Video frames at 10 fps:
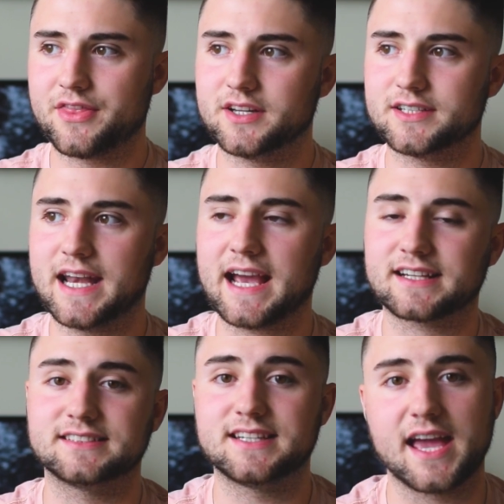the
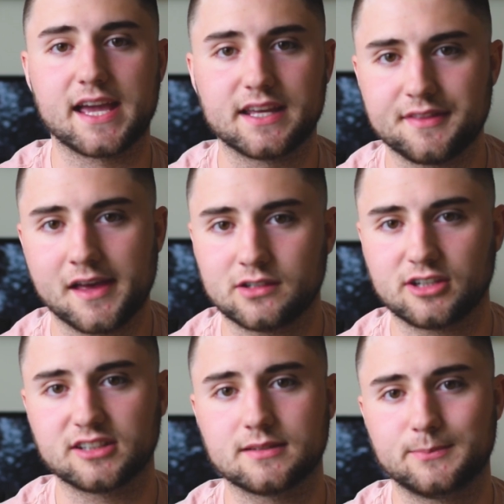next day that you
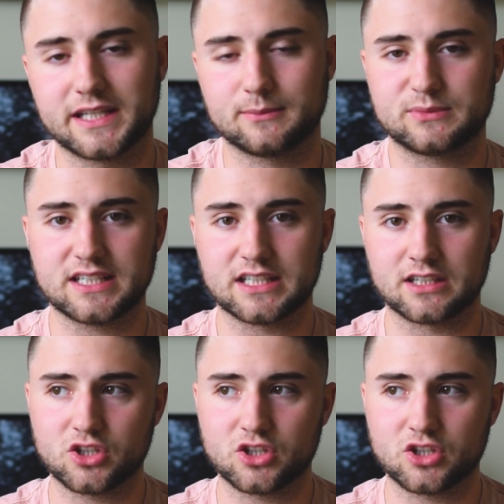get to B M T.